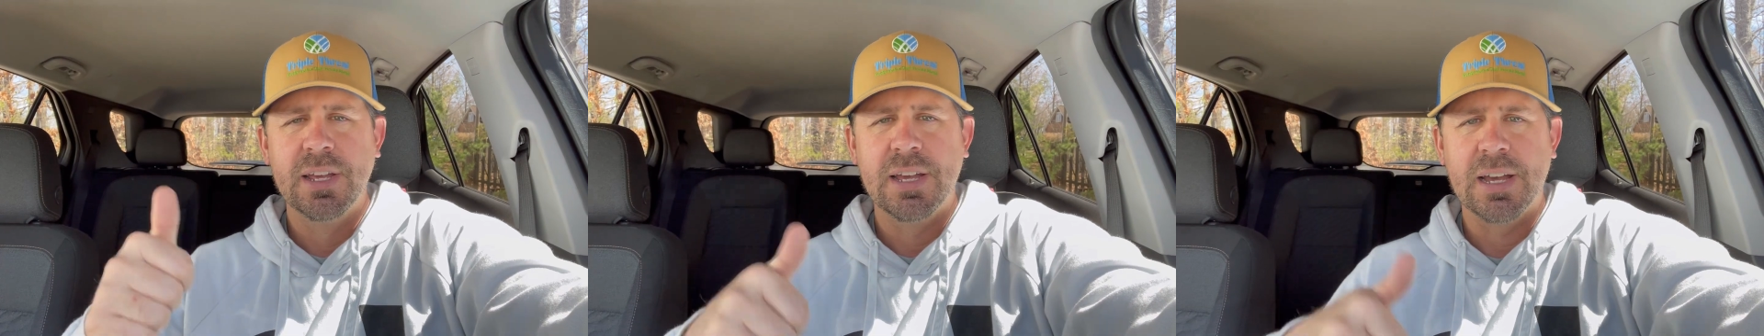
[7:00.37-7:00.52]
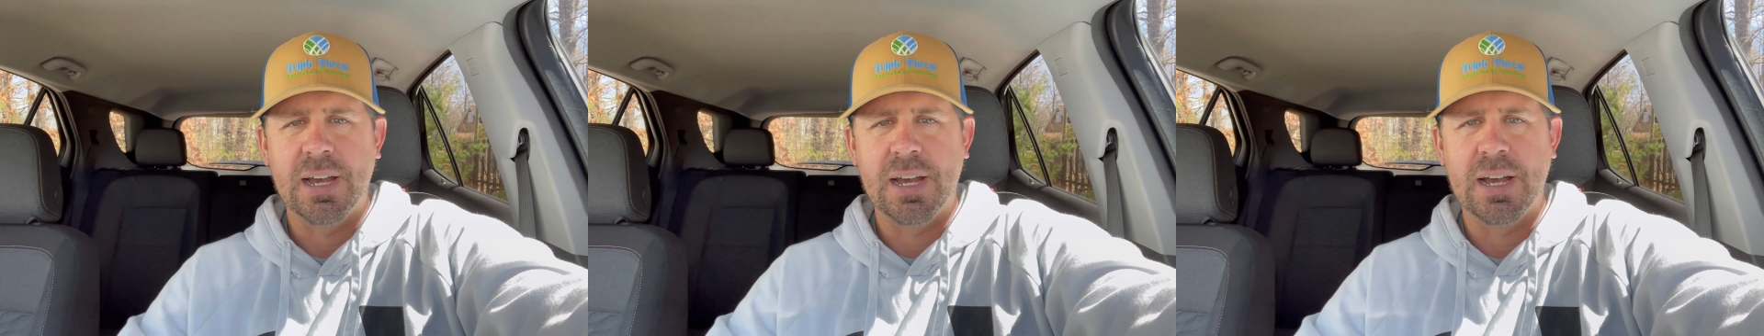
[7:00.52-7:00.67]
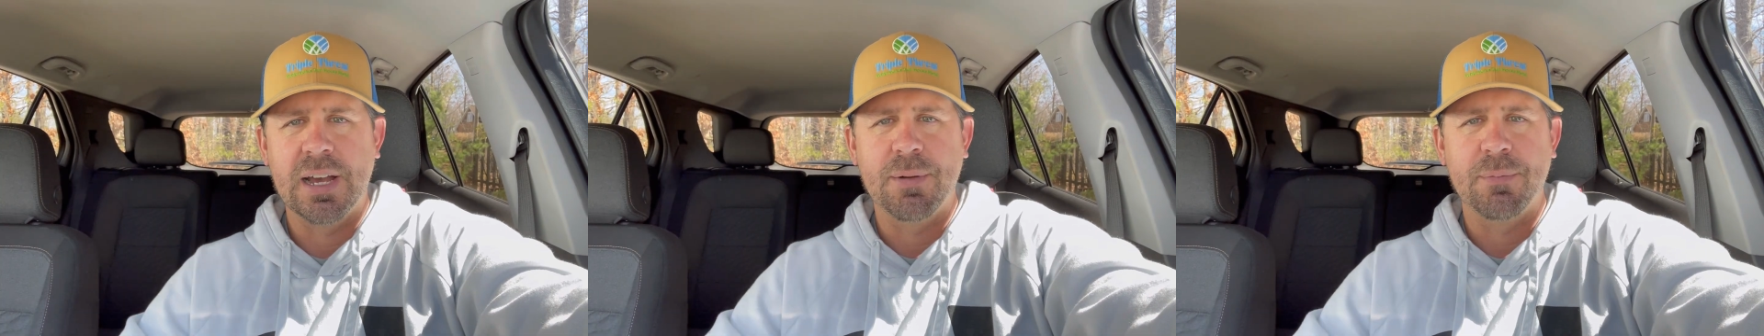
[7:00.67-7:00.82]

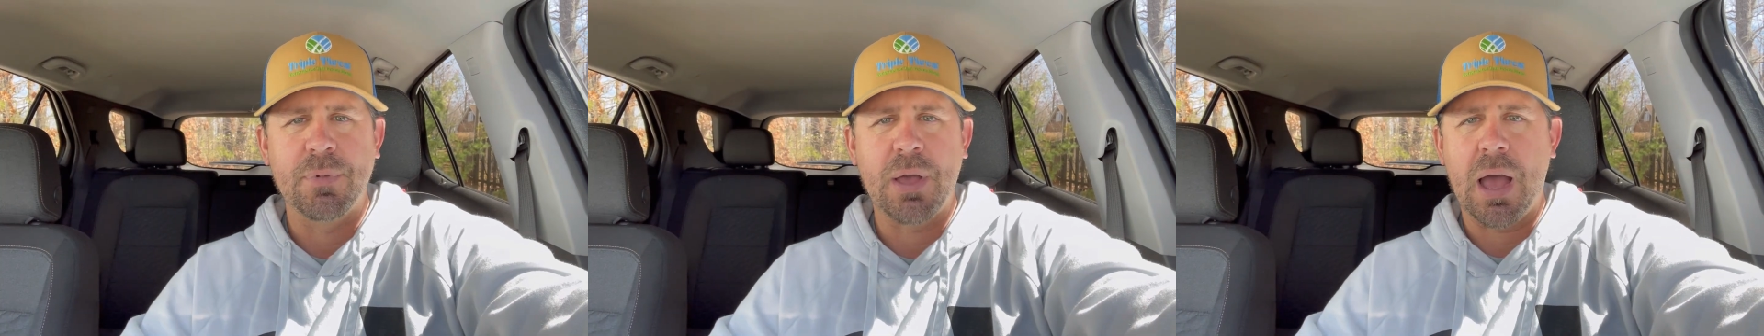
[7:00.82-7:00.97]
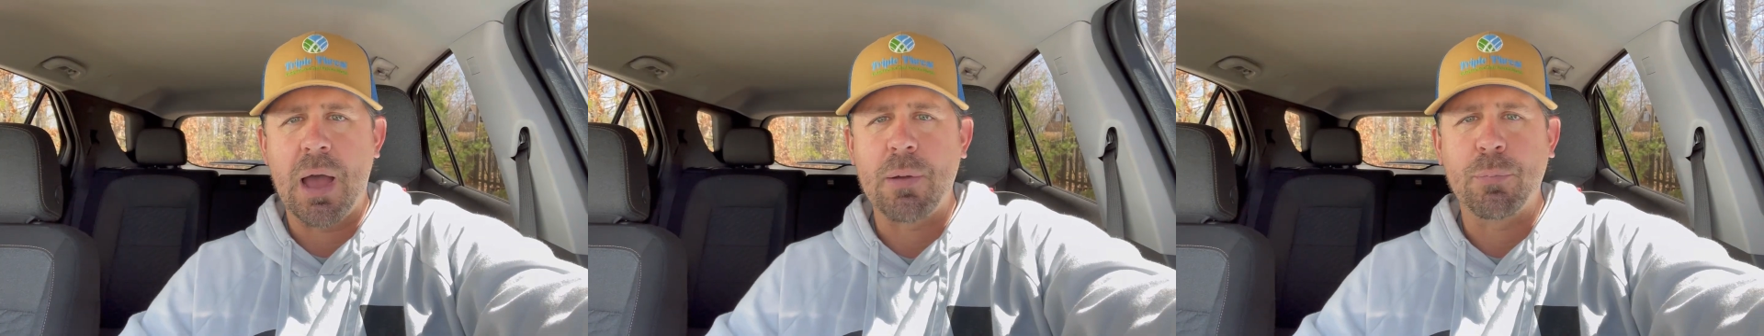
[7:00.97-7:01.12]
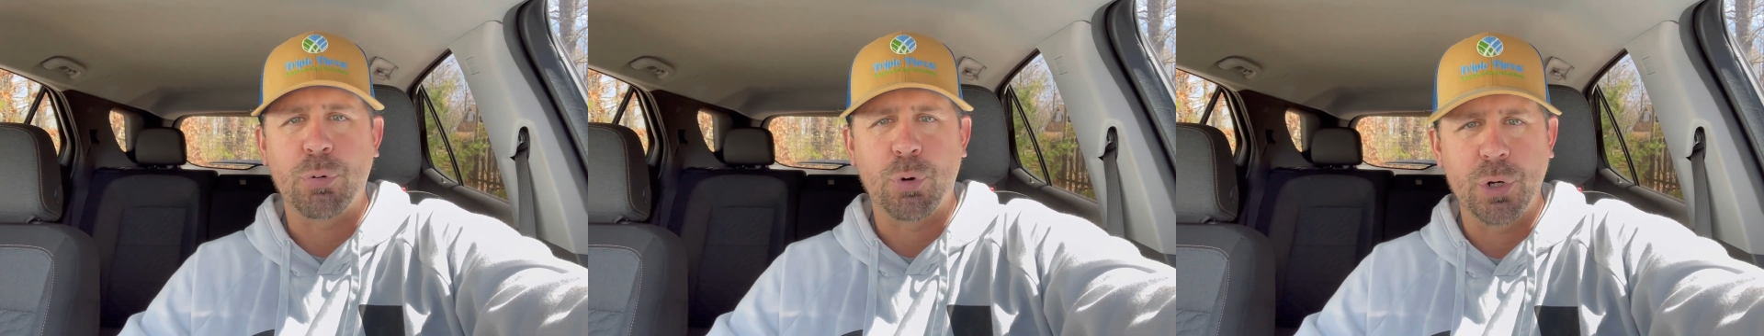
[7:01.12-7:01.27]
I
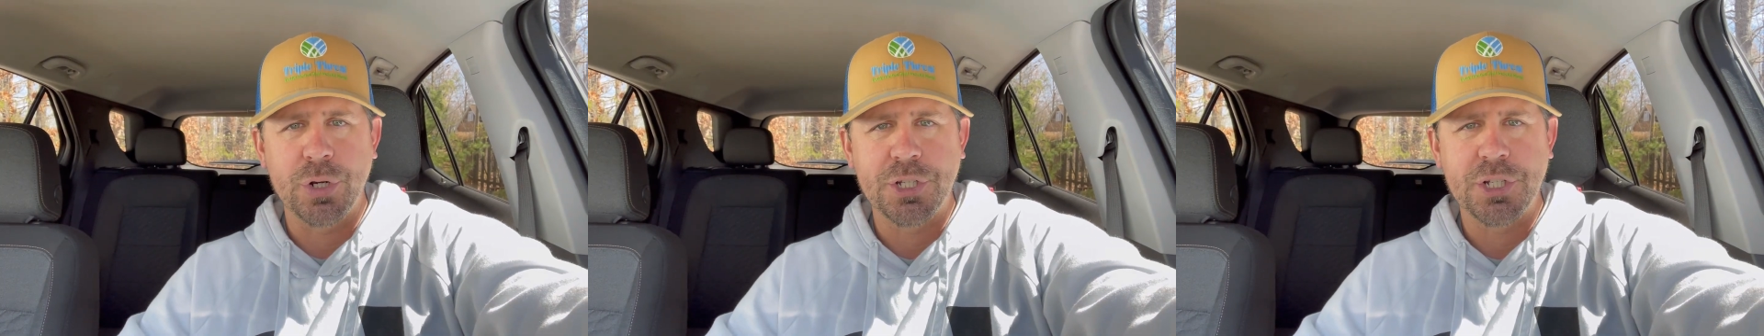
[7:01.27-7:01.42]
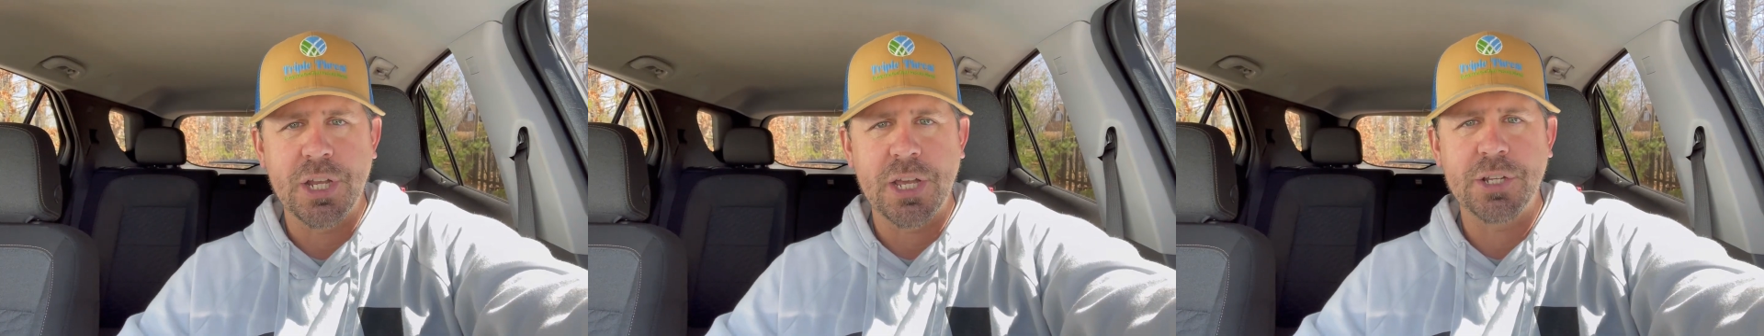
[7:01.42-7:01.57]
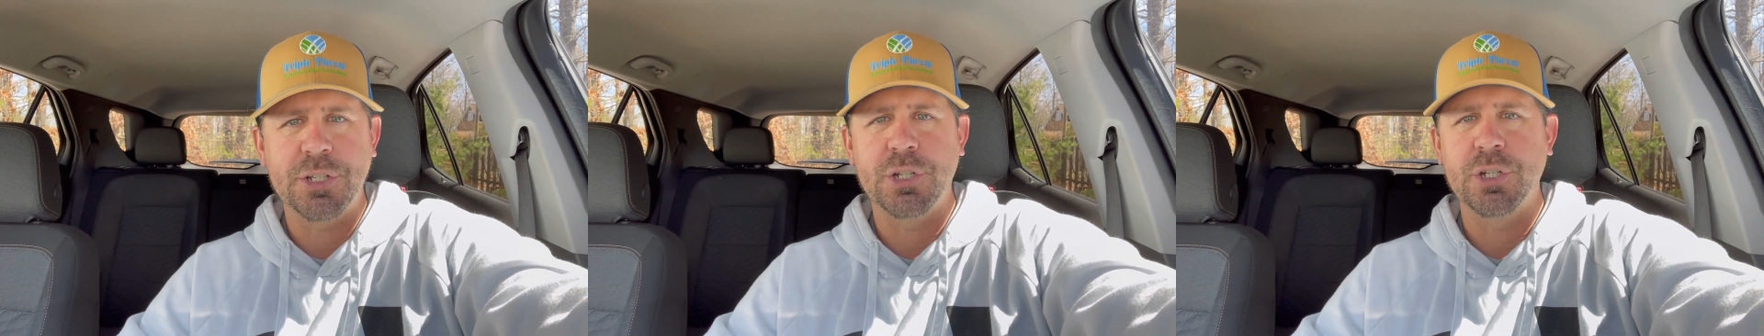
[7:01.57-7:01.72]

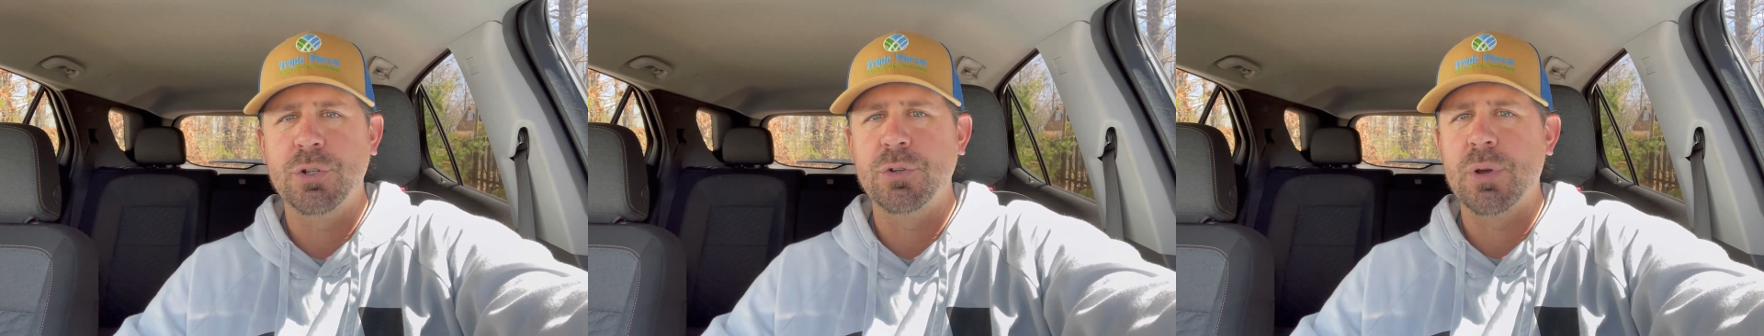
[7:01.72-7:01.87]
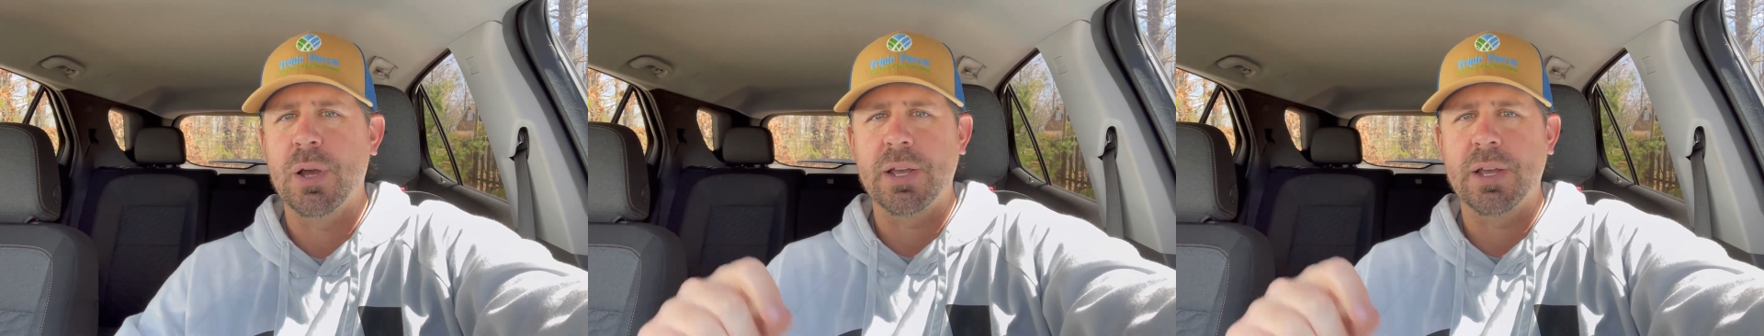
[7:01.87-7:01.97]
appreciate you.